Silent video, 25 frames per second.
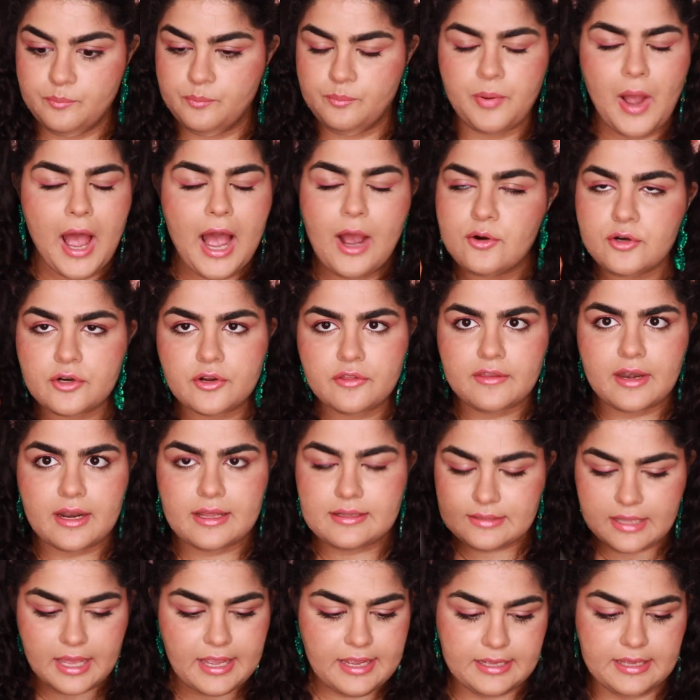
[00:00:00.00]
powder that I
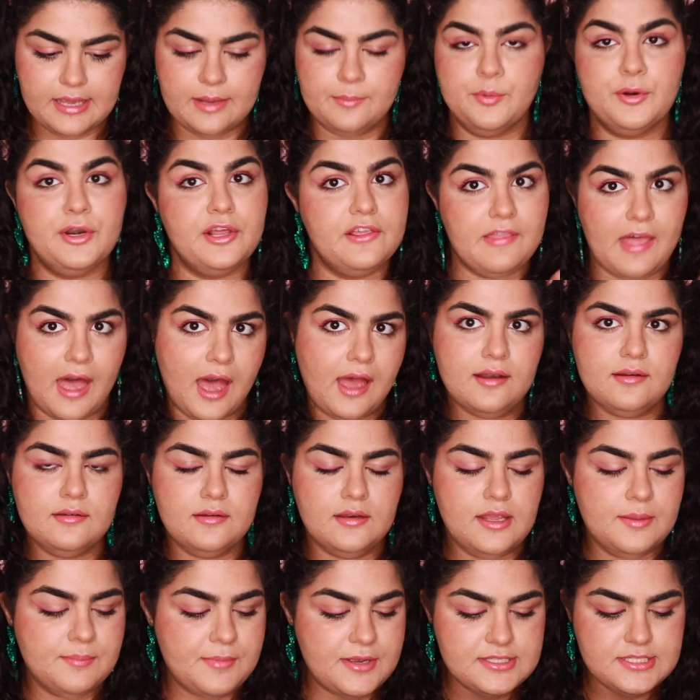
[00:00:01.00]
like and putting that
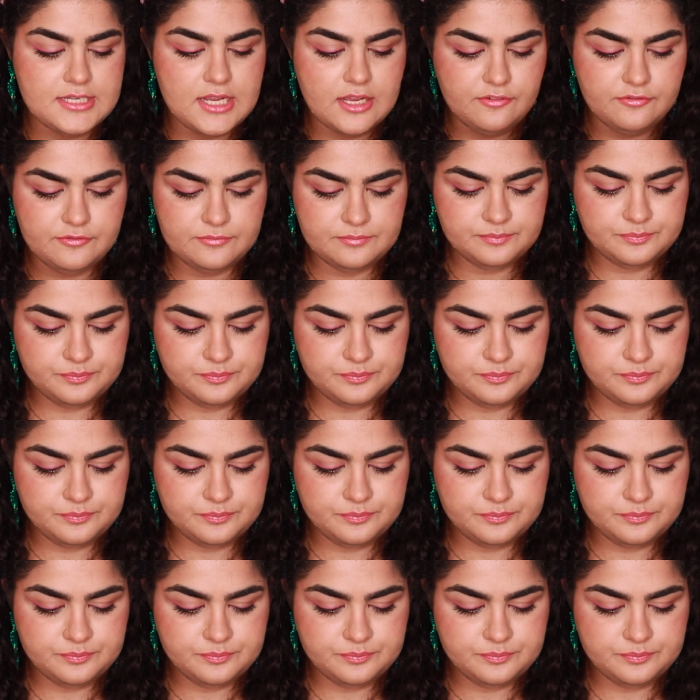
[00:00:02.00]
in my stuff.